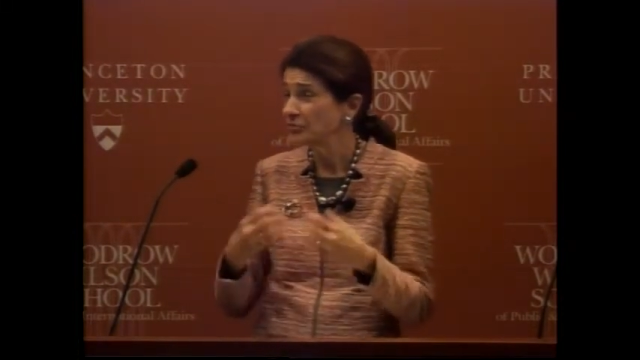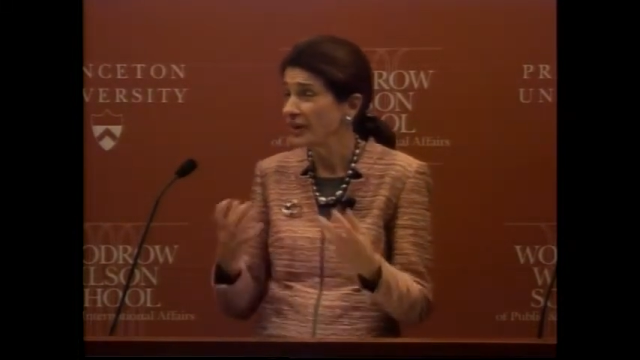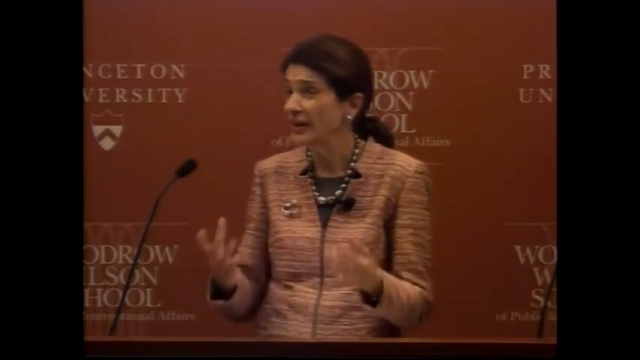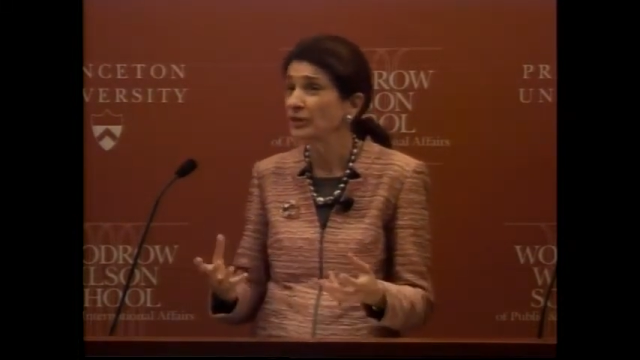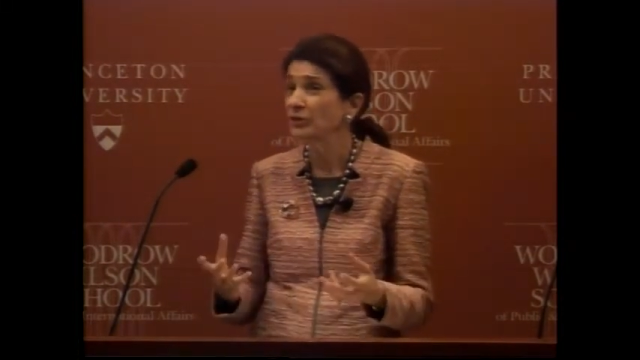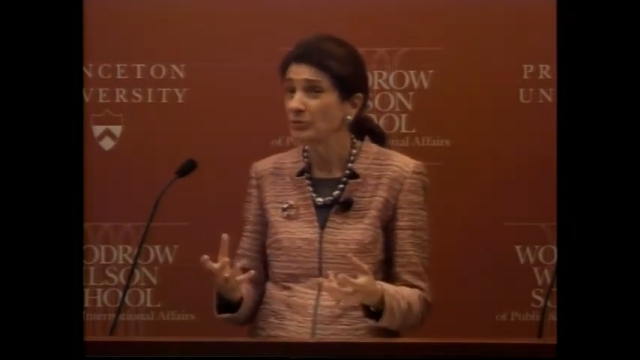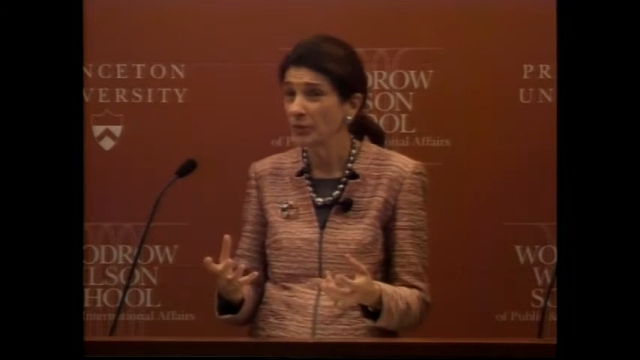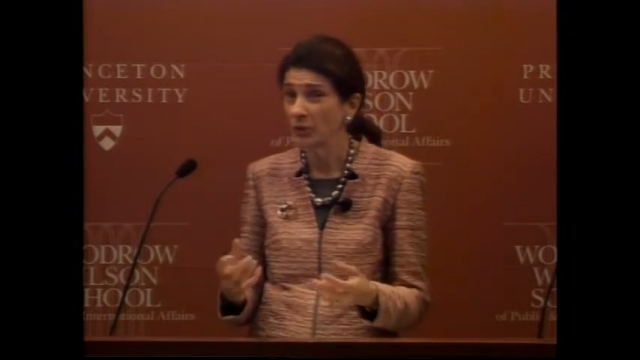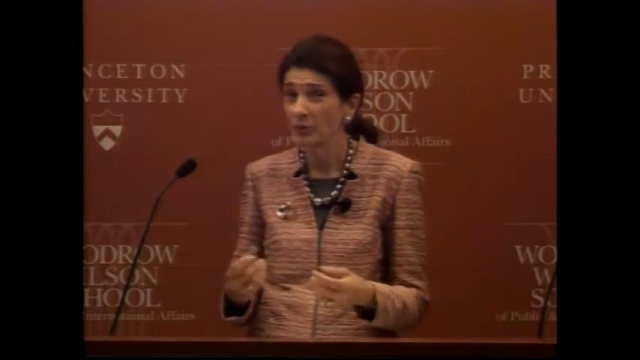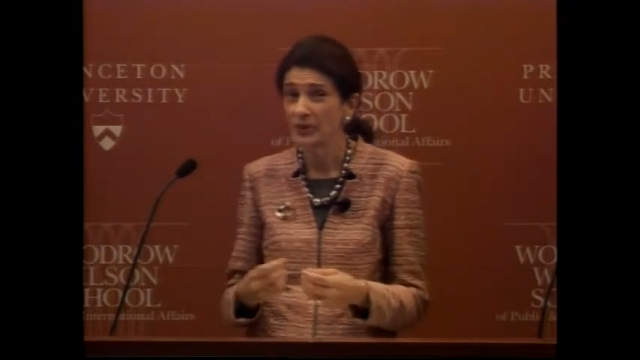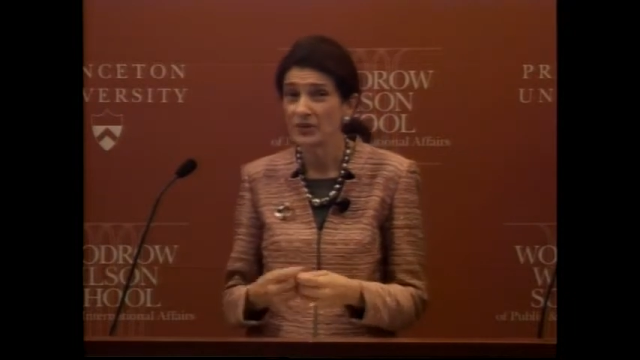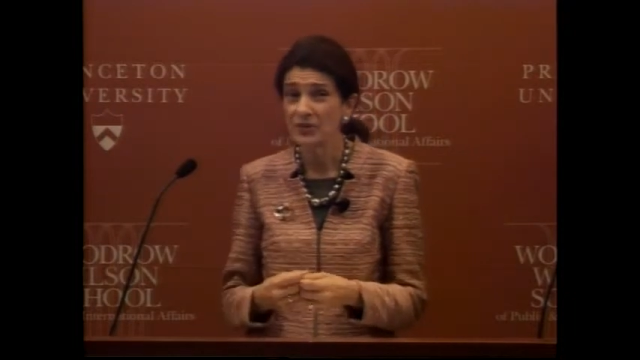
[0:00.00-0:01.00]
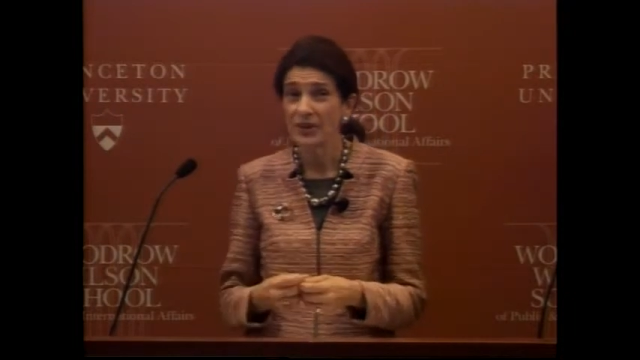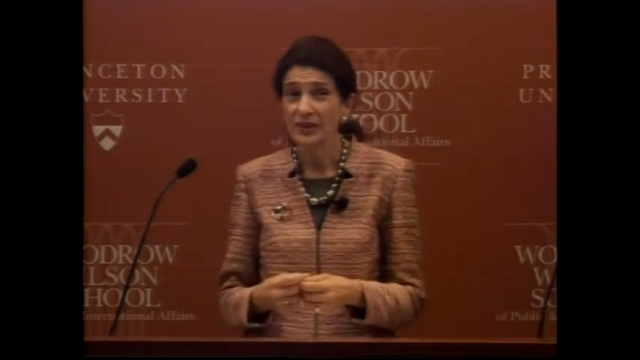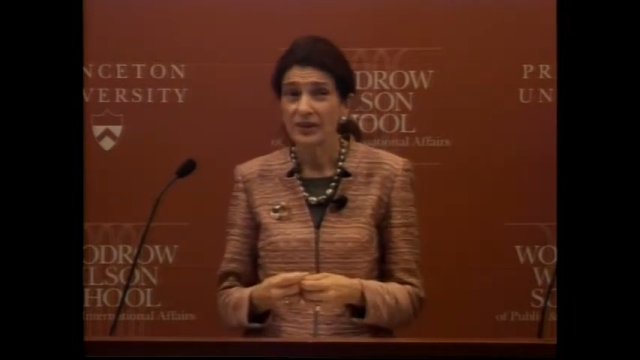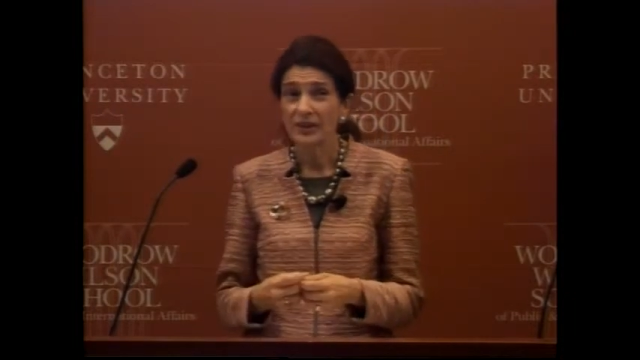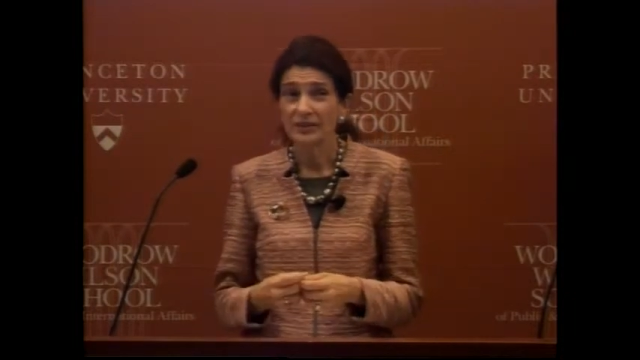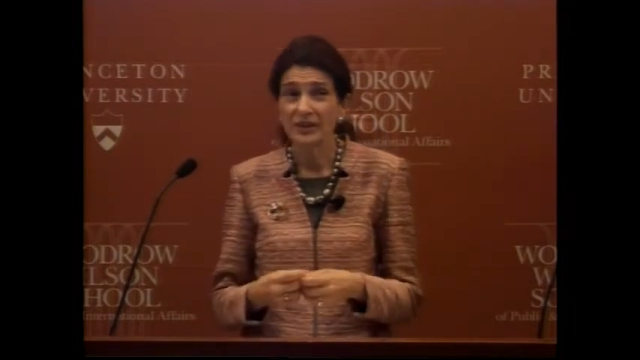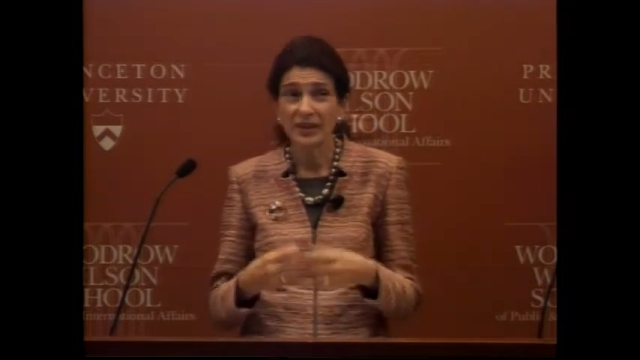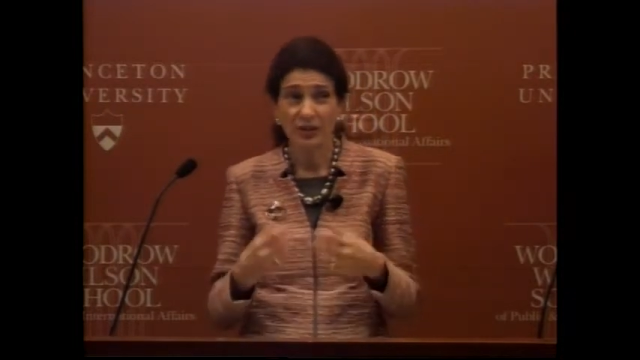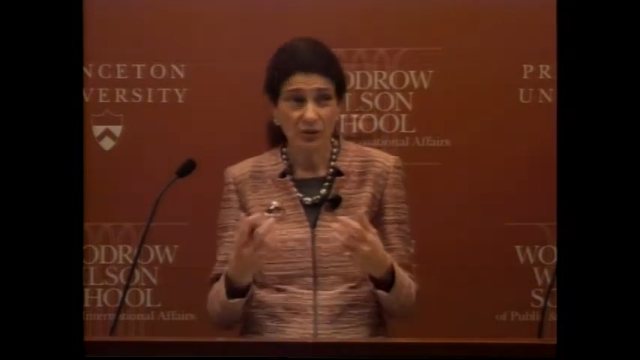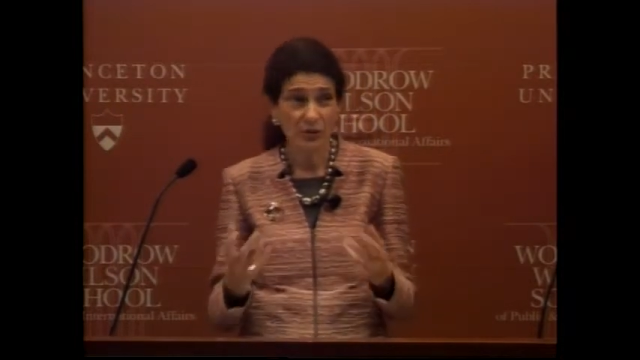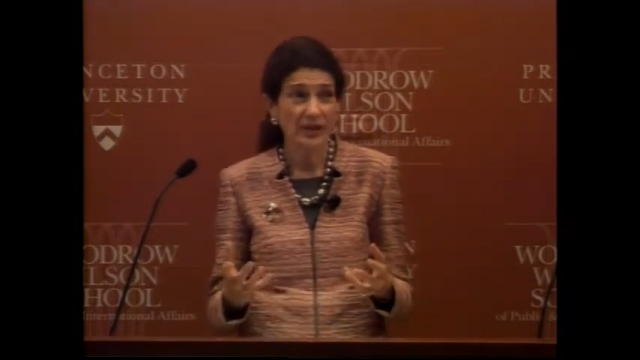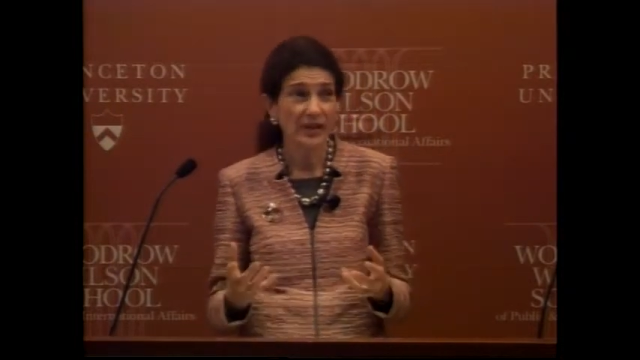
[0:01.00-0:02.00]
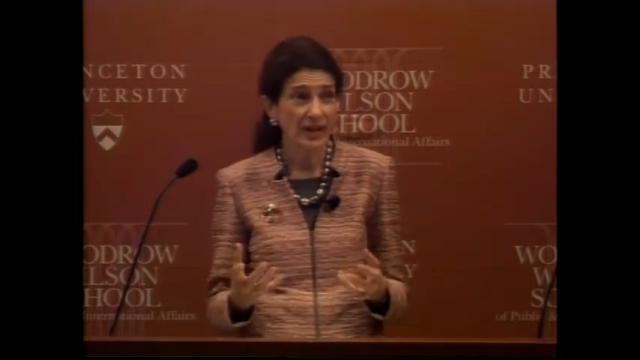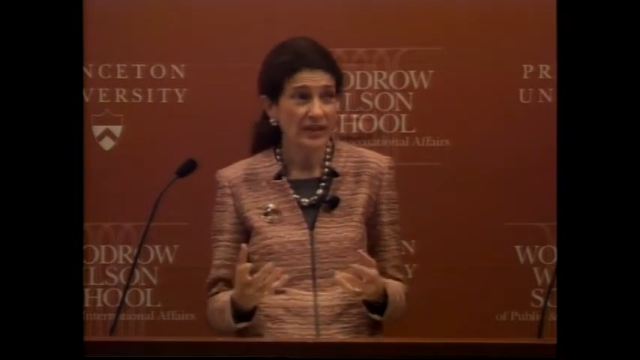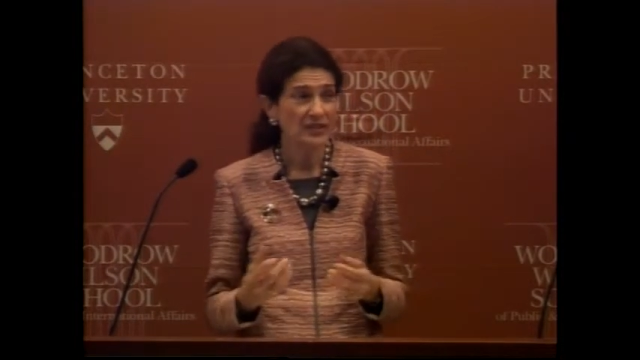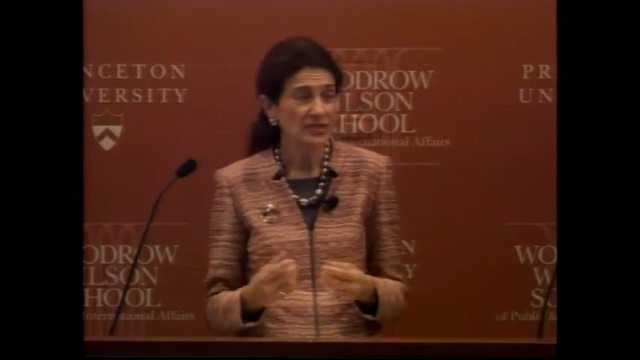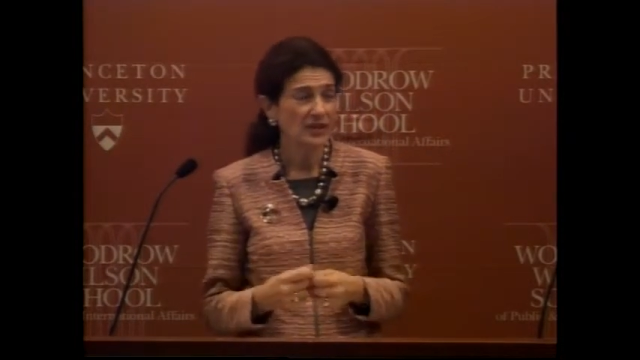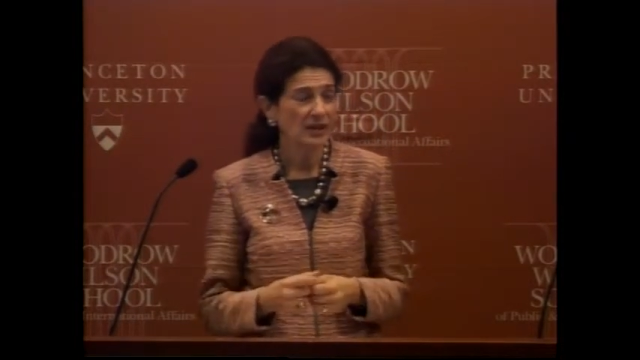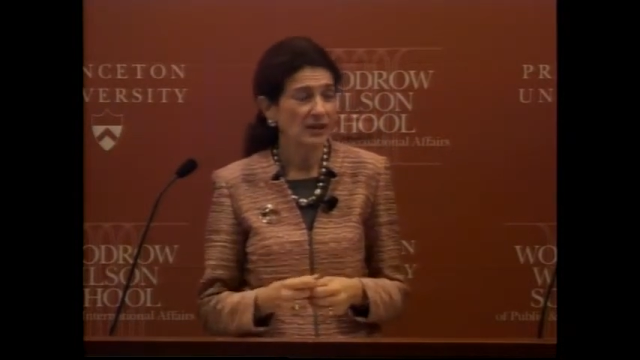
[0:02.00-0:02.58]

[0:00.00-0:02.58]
final moments that creates